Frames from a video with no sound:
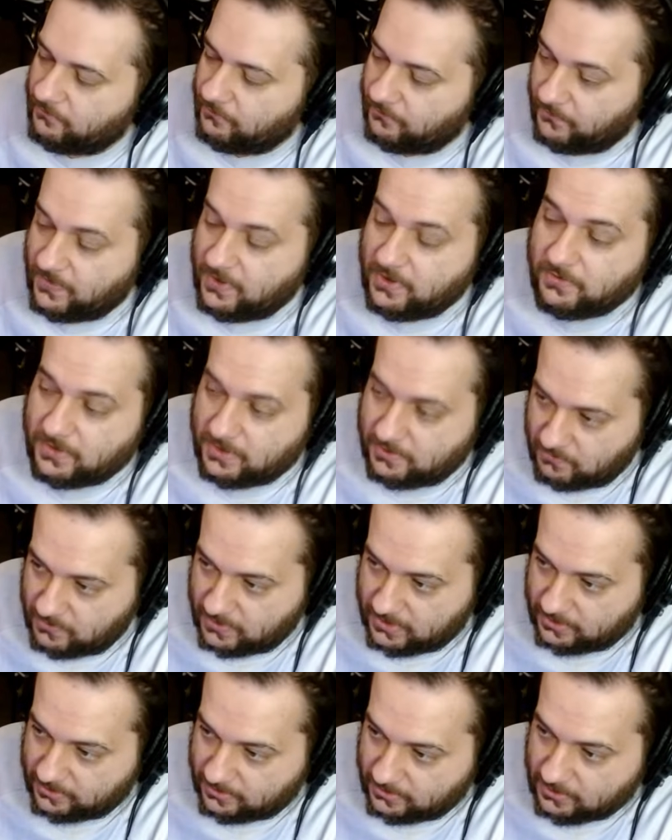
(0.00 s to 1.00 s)
Very
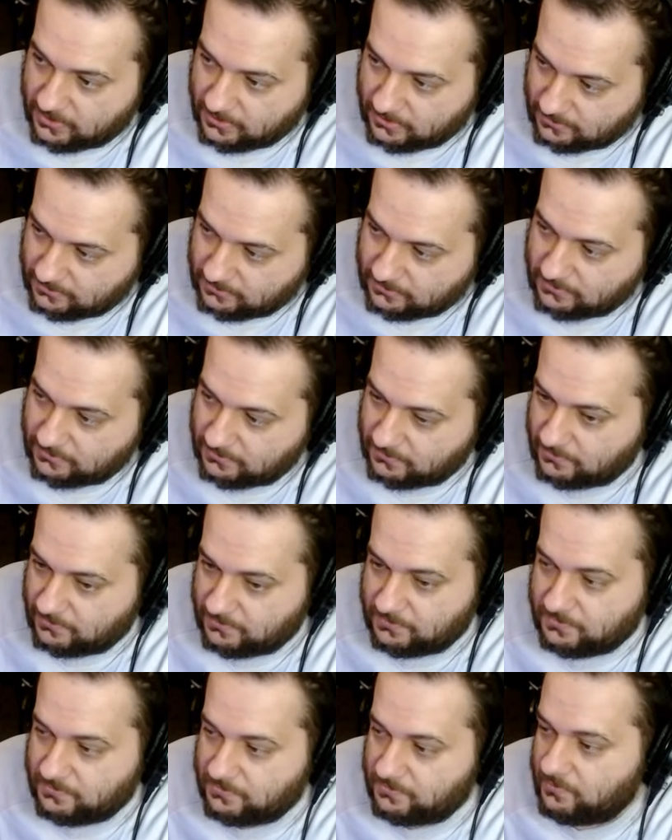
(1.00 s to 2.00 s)
weird.
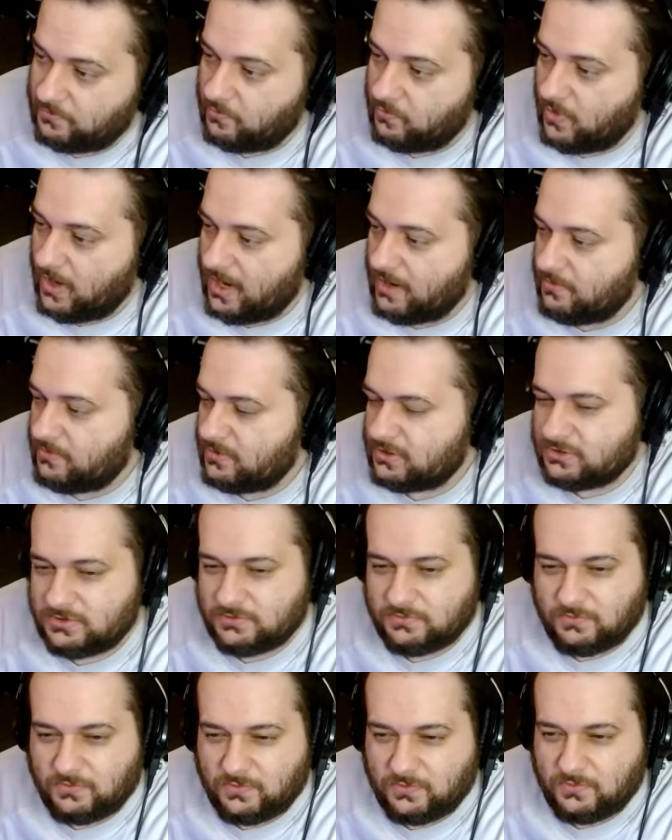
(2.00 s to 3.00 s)
Why would
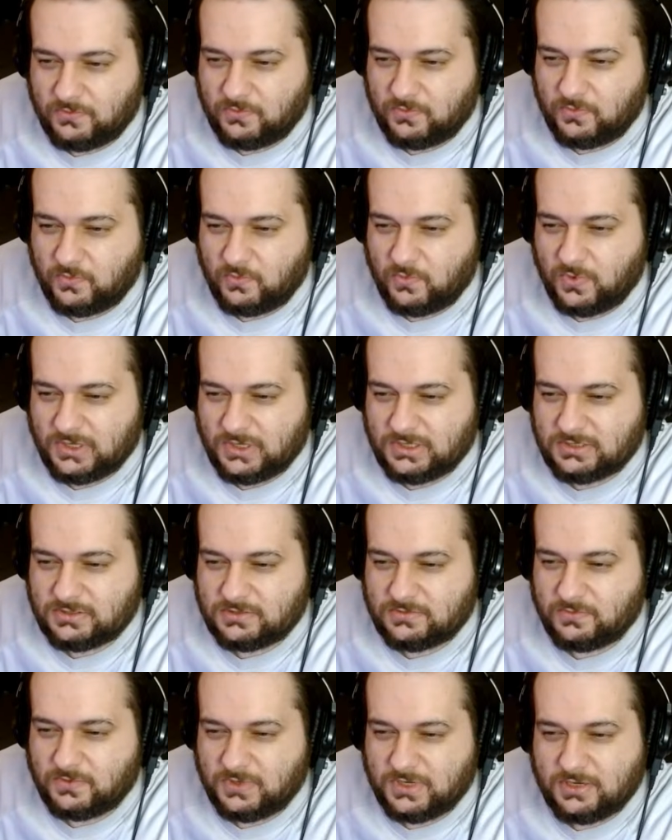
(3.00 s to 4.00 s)
you?
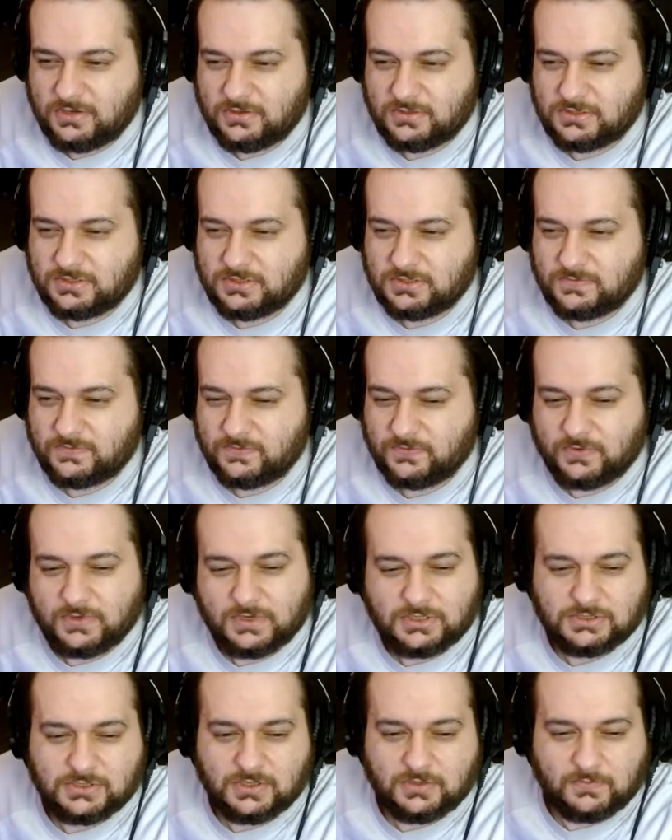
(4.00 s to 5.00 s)
What uses for
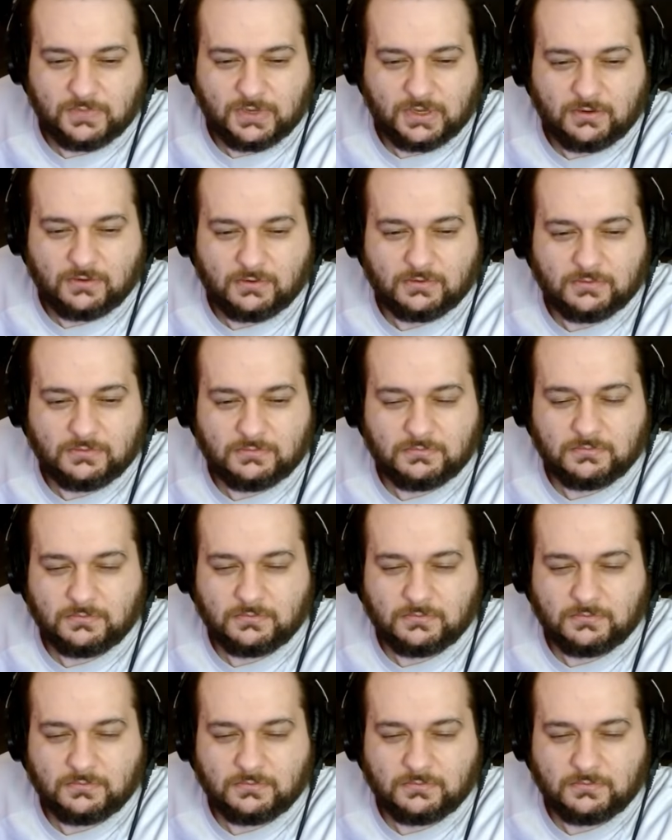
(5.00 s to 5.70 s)
itching powder?